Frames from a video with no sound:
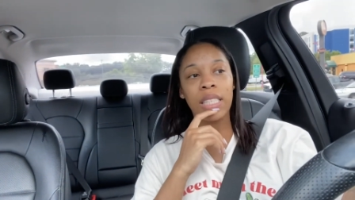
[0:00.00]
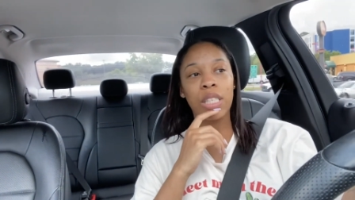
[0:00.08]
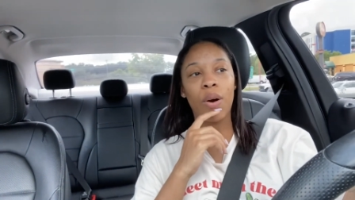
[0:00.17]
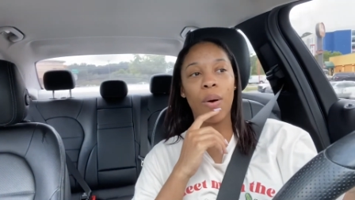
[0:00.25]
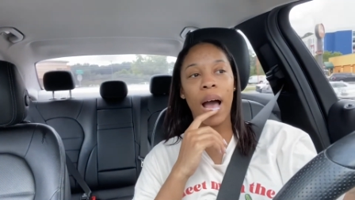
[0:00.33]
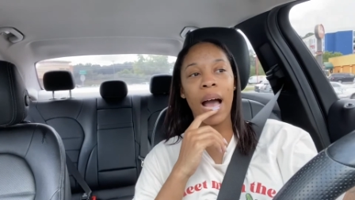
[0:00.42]
So
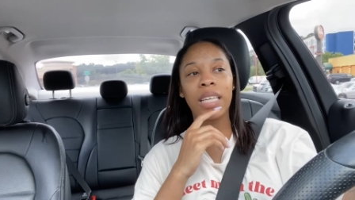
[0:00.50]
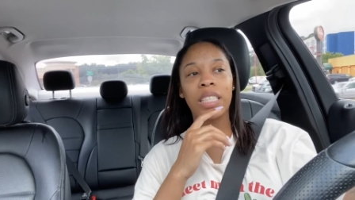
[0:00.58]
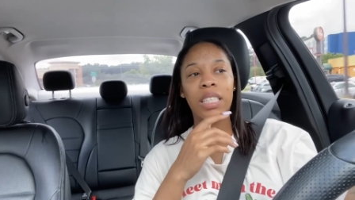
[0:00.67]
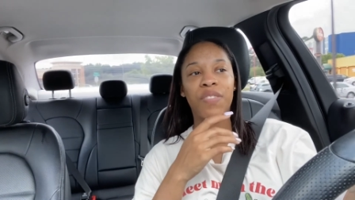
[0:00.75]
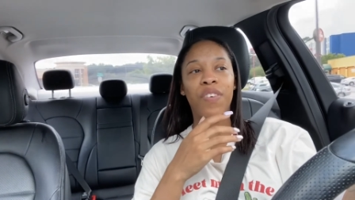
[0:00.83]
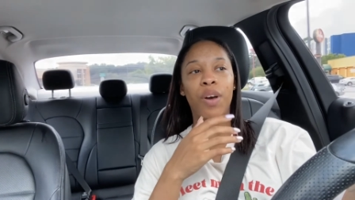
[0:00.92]
I
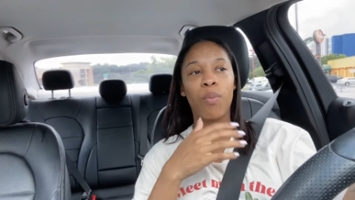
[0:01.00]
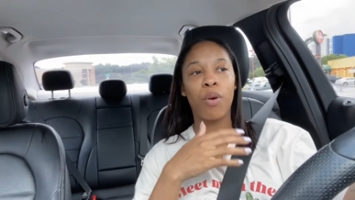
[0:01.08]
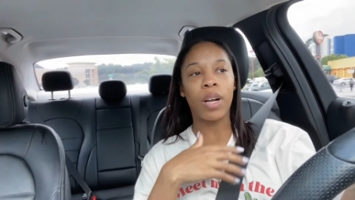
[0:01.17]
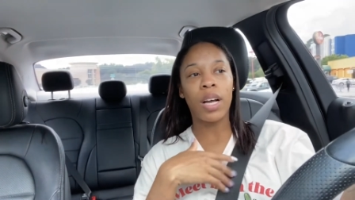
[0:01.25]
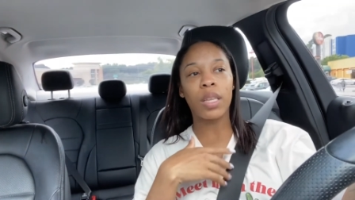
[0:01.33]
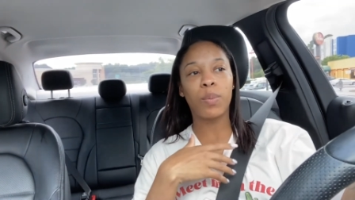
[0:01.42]
just felt
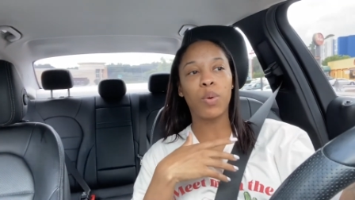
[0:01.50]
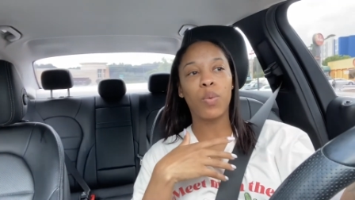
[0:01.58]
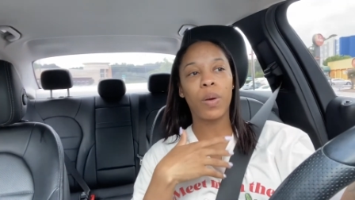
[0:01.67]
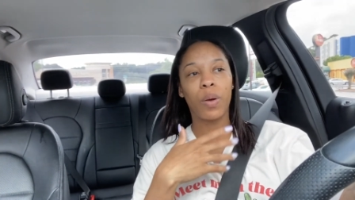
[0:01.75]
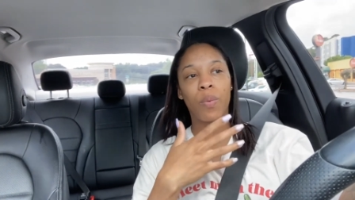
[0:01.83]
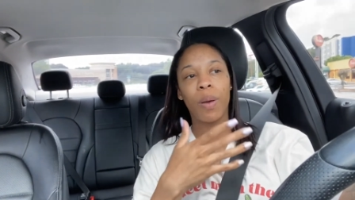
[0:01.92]
more comfortable
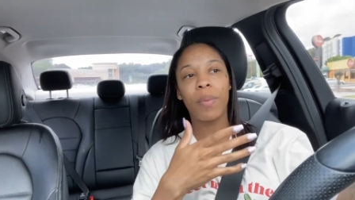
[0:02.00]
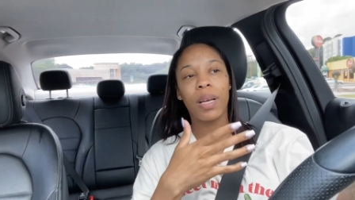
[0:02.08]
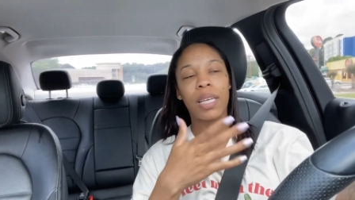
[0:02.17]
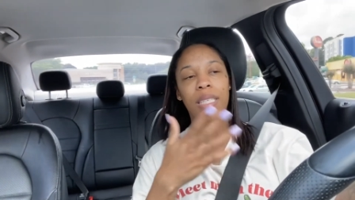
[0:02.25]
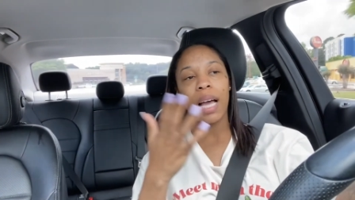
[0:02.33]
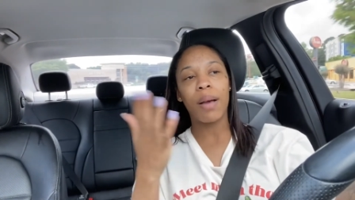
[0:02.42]
with women
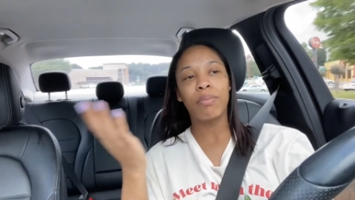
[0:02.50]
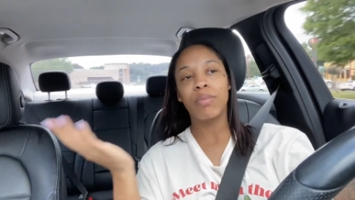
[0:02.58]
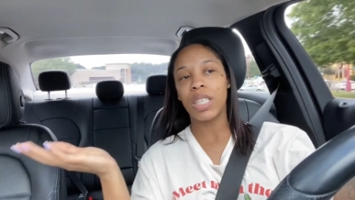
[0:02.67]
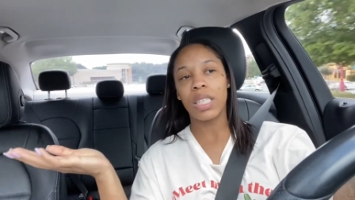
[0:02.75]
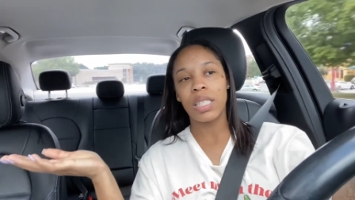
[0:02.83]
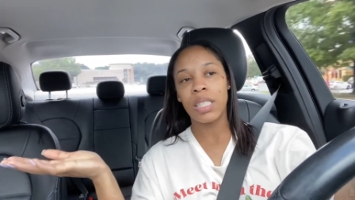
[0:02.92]
because I've
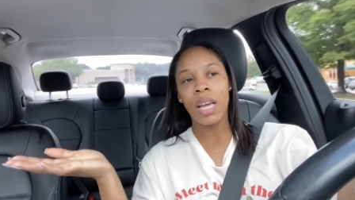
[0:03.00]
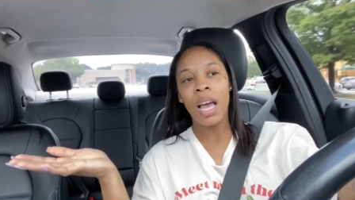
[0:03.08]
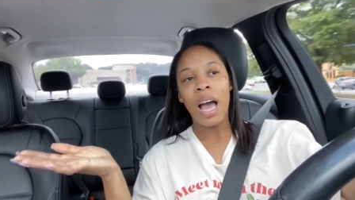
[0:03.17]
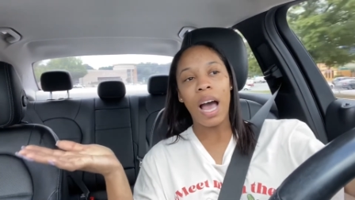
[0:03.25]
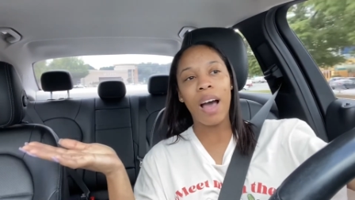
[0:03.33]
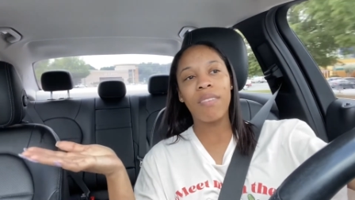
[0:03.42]
just,
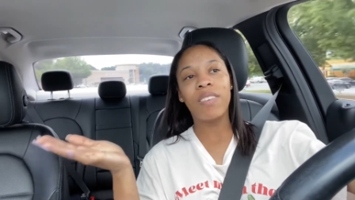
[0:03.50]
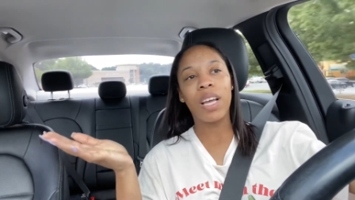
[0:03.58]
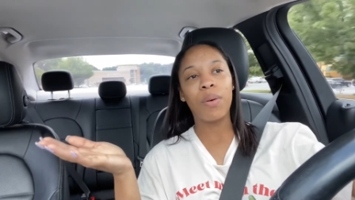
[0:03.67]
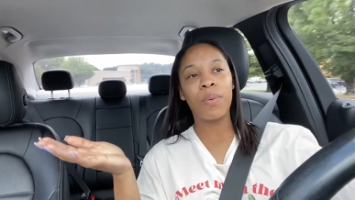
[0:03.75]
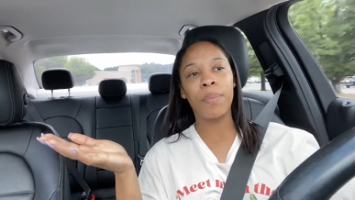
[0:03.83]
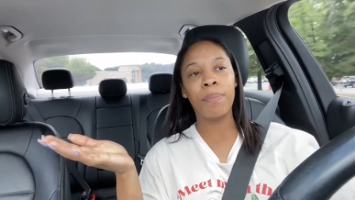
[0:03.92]
I've
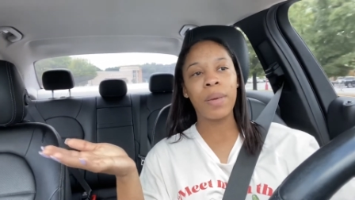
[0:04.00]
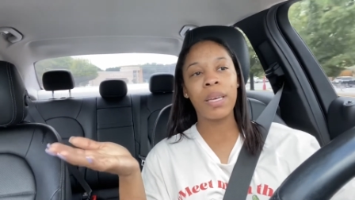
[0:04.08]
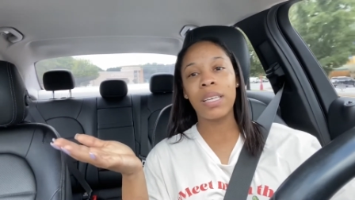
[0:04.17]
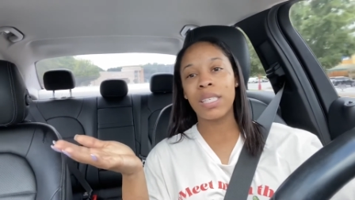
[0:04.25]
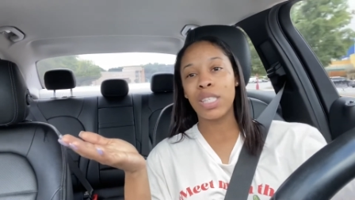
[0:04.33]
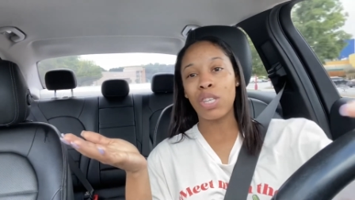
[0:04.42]
dealt with
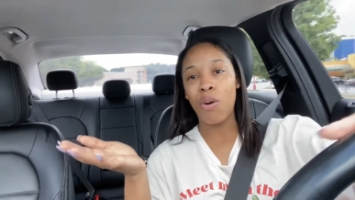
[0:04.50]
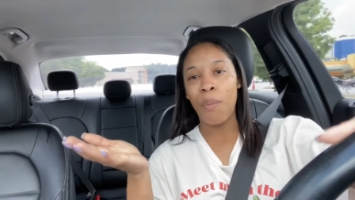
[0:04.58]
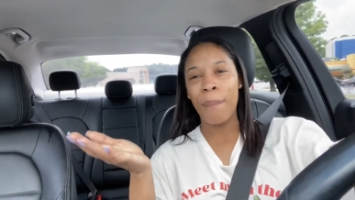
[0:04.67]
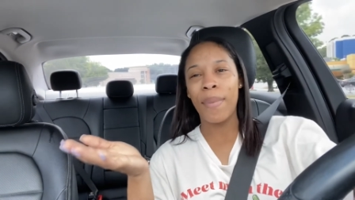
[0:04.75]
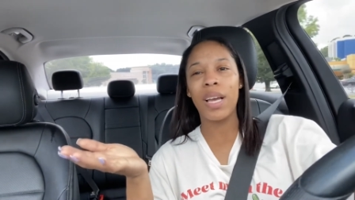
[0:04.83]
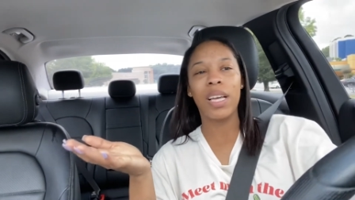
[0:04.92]
men so
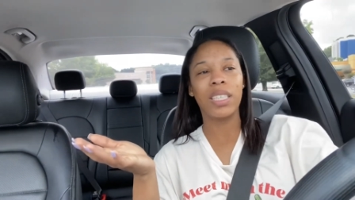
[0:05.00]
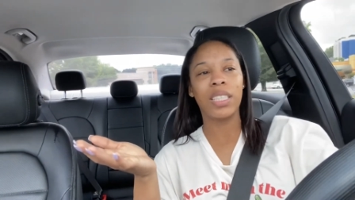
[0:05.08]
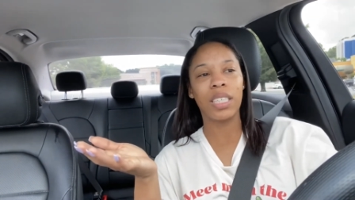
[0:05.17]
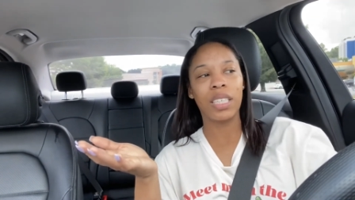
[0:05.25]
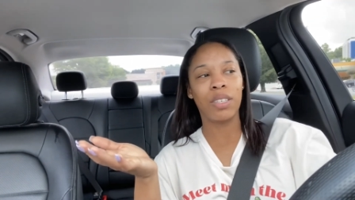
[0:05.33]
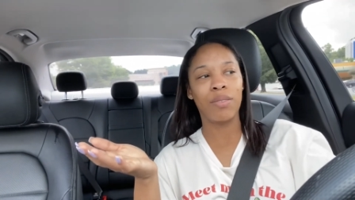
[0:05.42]
much,
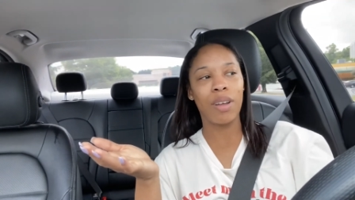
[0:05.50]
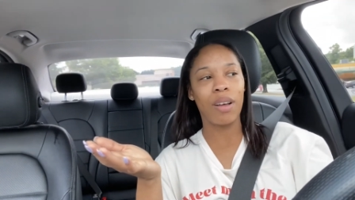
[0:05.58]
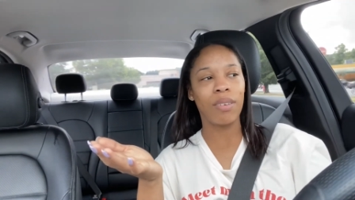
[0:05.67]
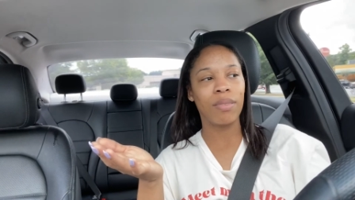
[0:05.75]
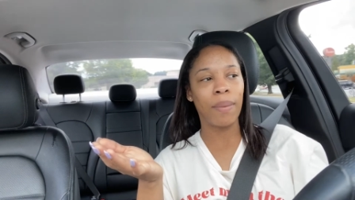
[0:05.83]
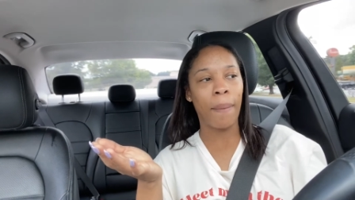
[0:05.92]
you
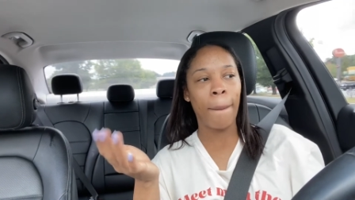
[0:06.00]
know.